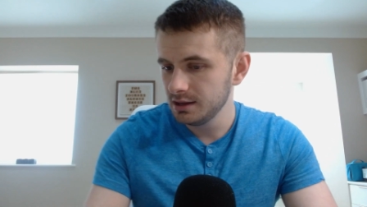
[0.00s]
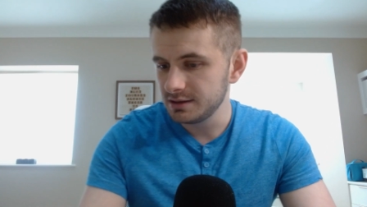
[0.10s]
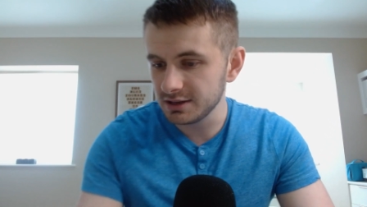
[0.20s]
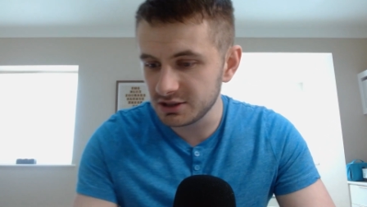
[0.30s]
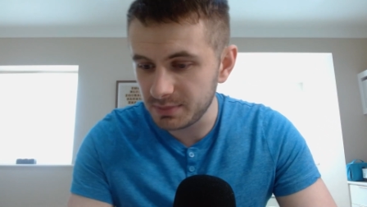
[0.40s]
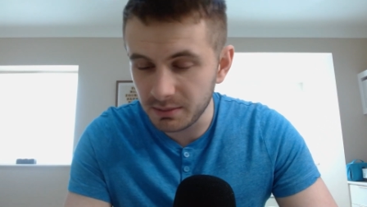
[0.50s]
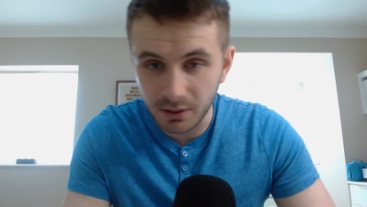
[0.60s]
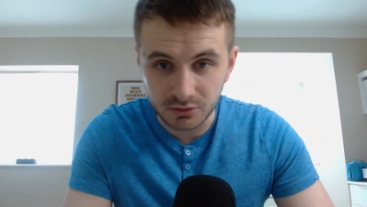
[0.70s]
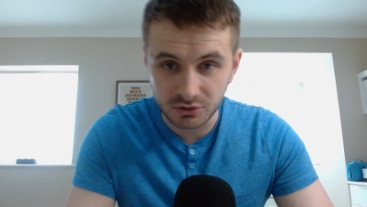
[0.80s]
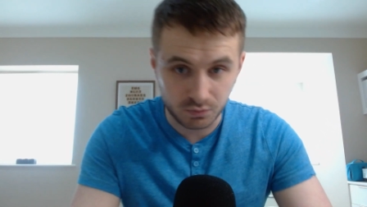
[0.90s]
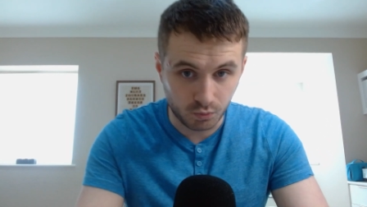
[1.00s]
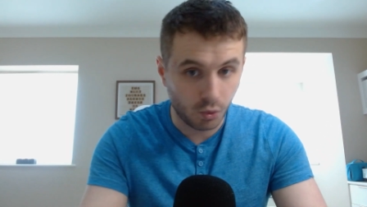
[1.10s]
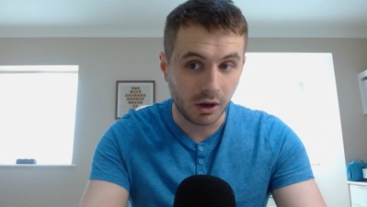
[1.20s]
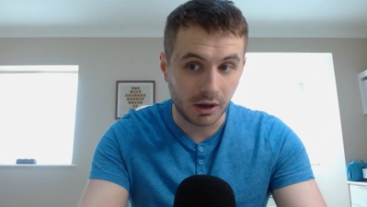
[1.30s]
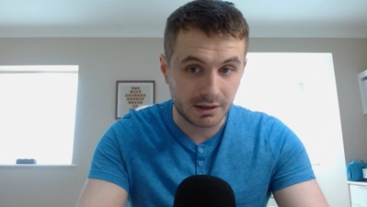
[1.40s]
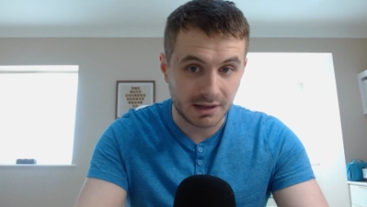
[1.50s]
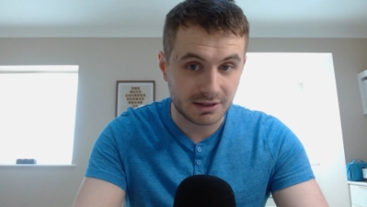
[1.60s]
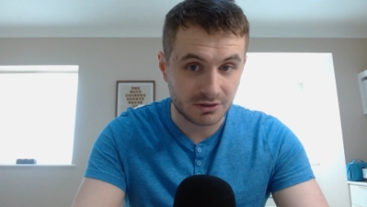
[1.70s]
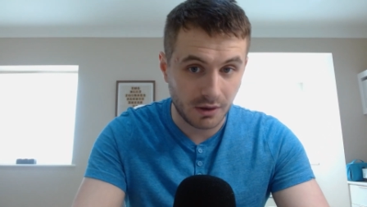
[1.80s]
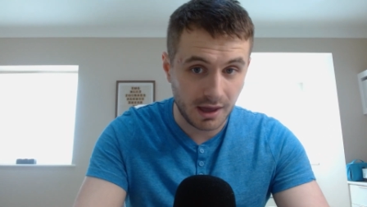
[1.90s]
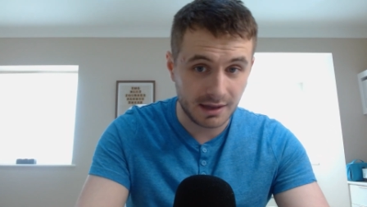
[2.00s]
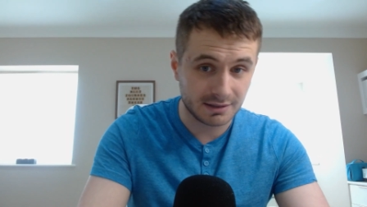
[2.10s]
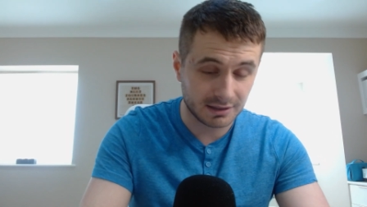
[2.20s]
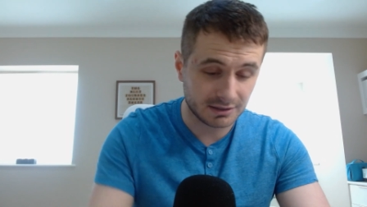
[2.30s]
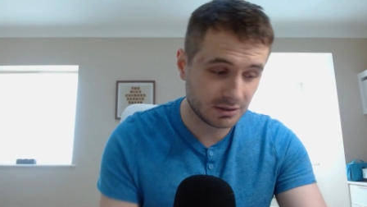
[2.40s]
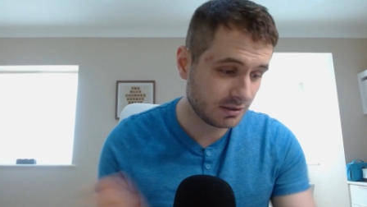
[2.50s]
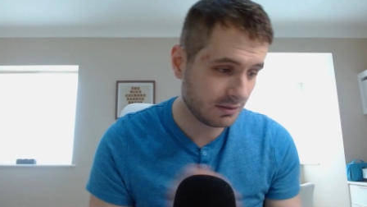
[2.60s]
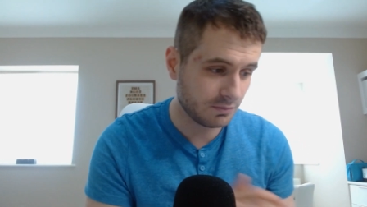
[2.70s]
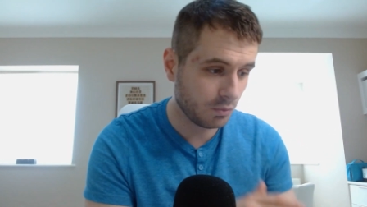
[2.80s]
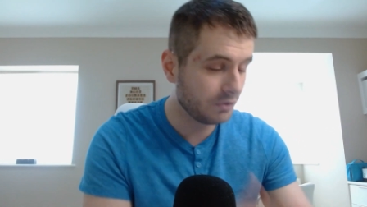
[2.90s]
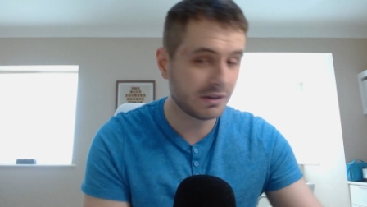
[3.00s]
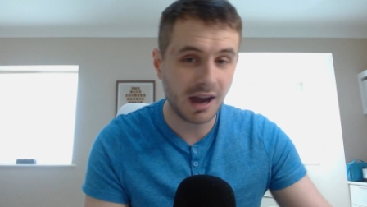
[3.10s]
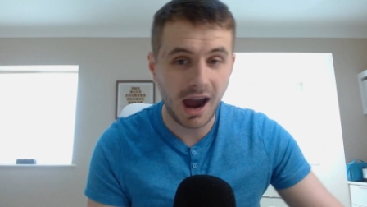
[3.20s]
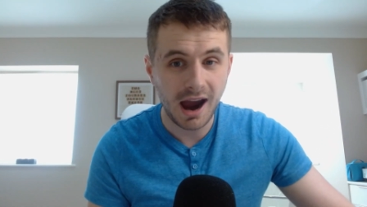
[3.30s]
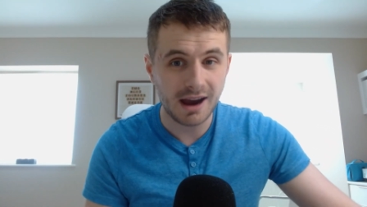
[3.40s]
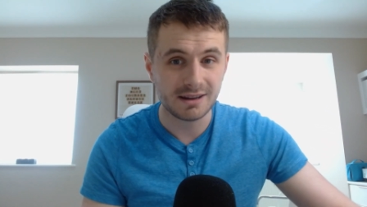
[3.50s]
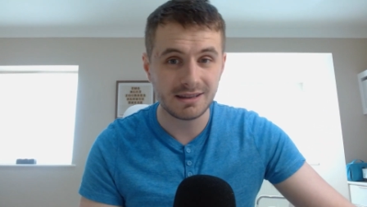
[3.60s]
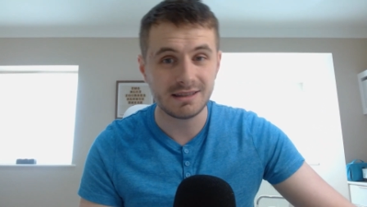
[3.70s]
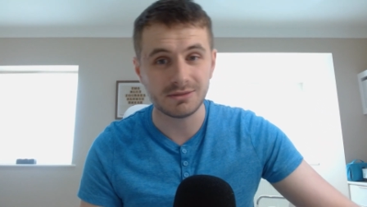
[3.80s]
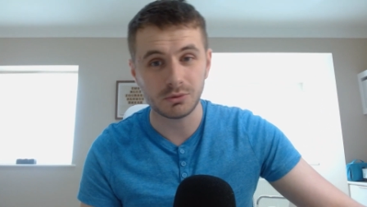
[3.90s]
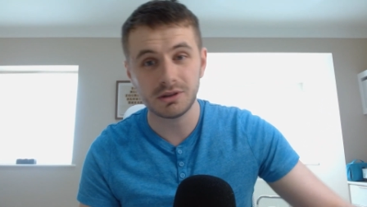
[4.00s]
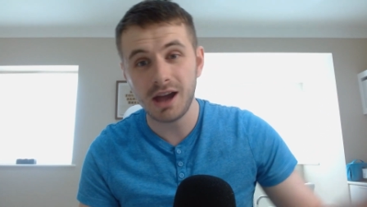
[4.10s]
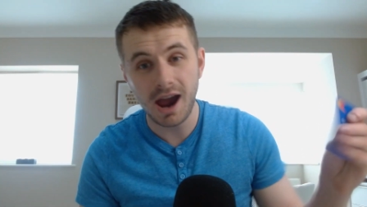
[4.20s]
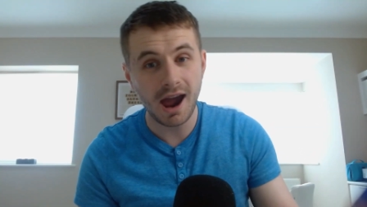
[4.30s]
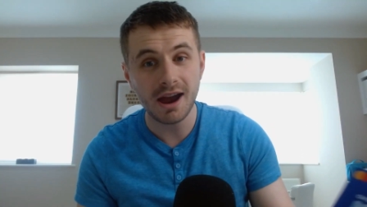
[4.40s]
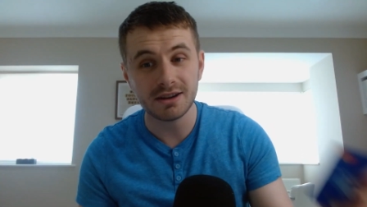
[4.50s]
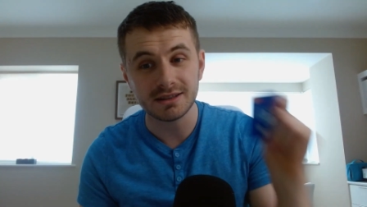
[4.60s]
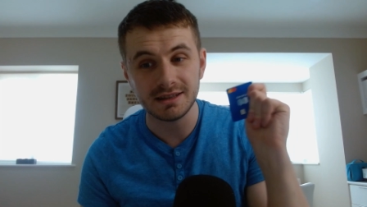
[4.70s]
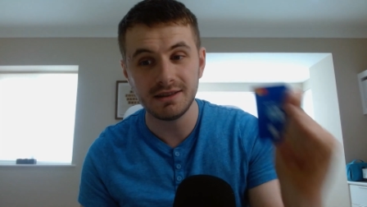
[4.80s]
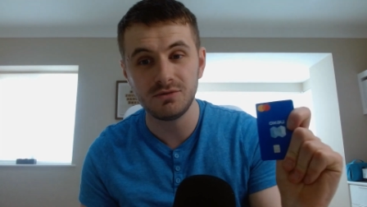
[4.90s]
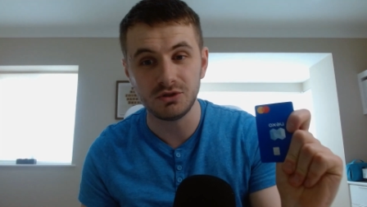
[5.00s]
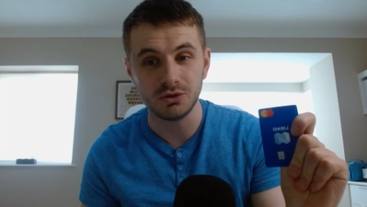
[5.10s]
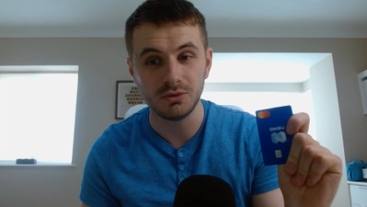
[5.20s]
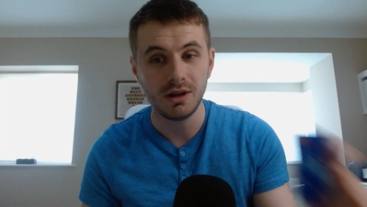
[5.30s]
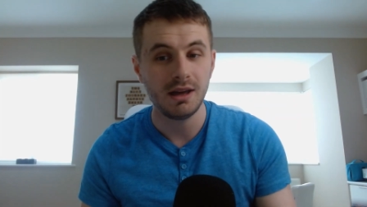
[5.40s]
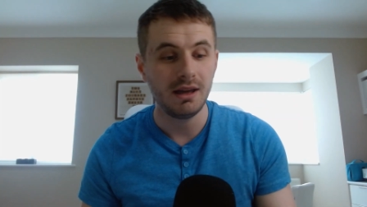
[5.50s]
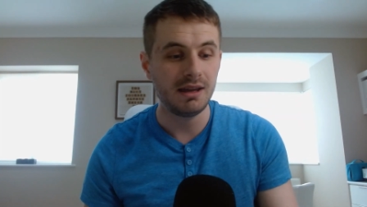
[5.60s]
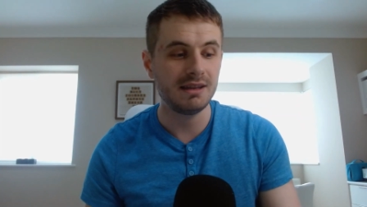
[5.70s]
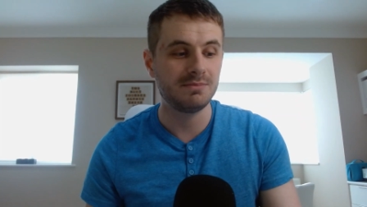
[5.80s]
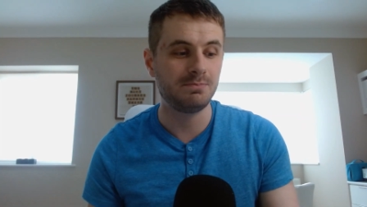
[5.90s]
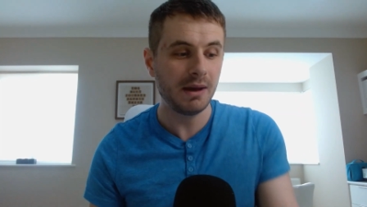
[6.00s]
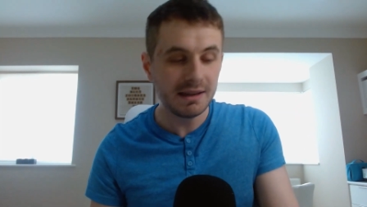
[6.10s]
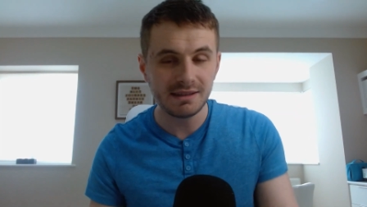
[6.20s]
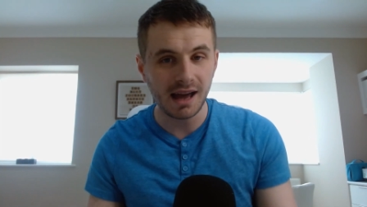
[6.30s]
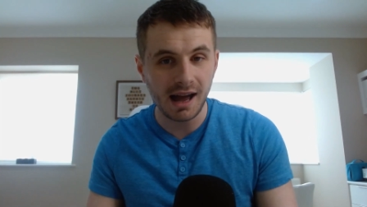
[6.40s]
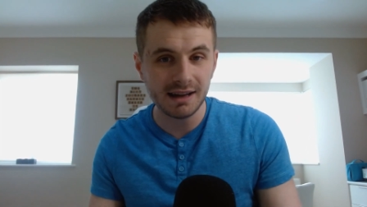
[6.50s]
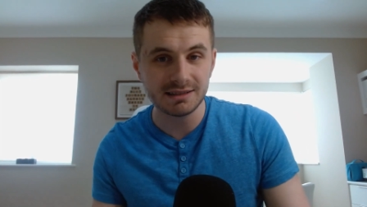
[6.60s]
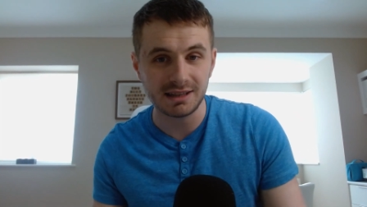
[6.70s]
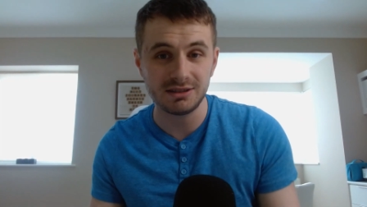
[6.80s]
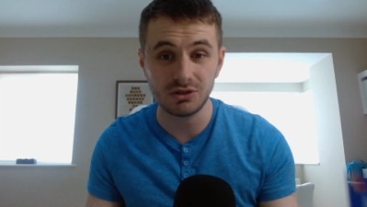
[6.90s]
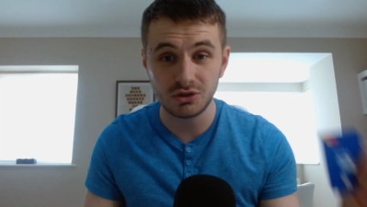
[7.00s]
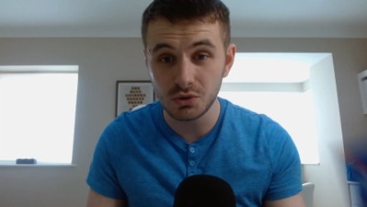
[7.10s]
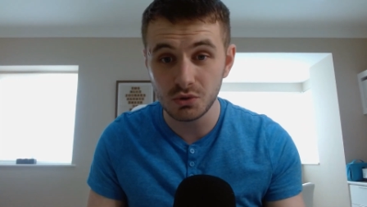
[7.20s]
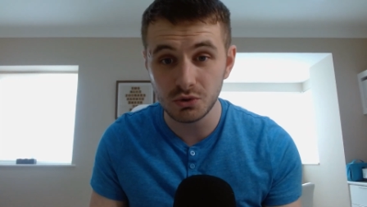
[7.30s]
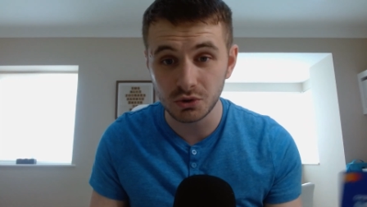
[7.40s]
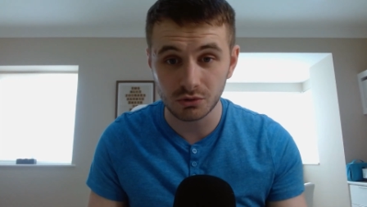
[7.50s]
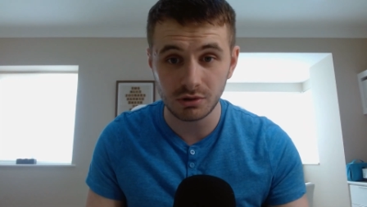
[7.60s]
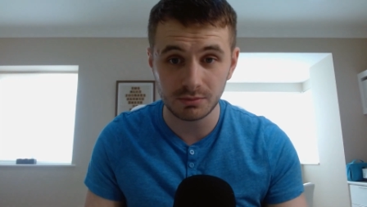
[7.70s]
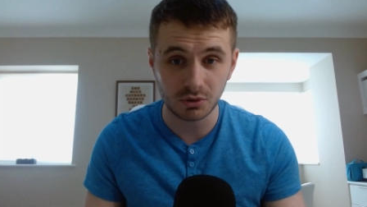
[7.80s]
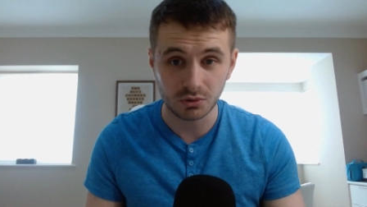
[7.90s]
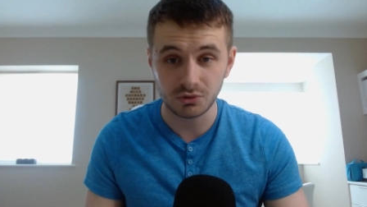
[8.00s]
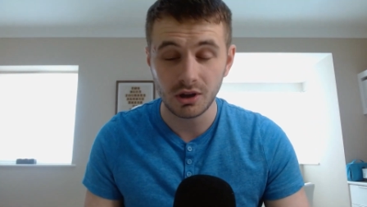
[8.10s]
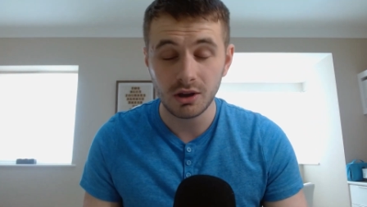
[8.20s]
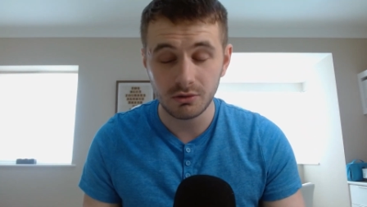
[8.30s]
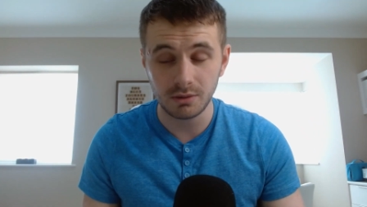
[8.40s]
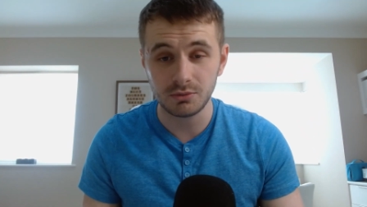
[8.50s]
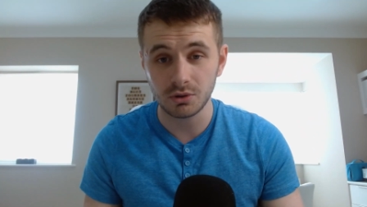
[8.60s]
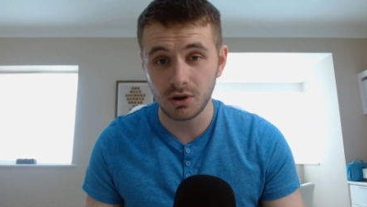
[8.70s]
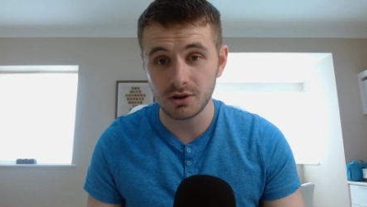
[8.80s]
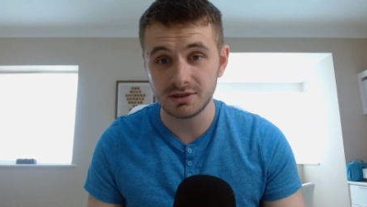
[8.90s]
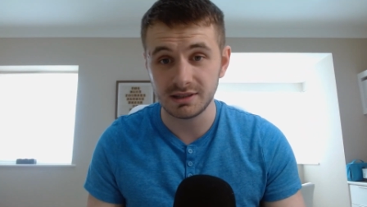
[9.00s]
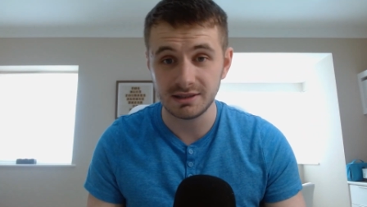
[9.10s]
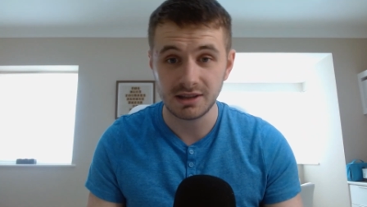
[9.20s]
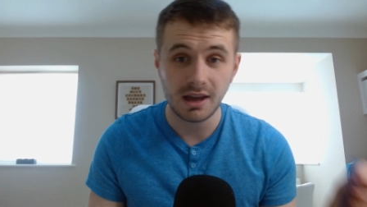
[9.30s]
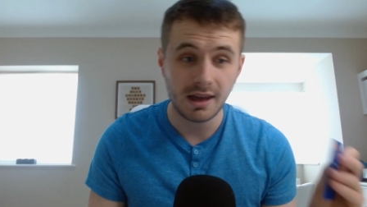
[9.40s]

that's a bit about just what like Nexo is like. So what the card gives you is basic access to your cryptocurrencies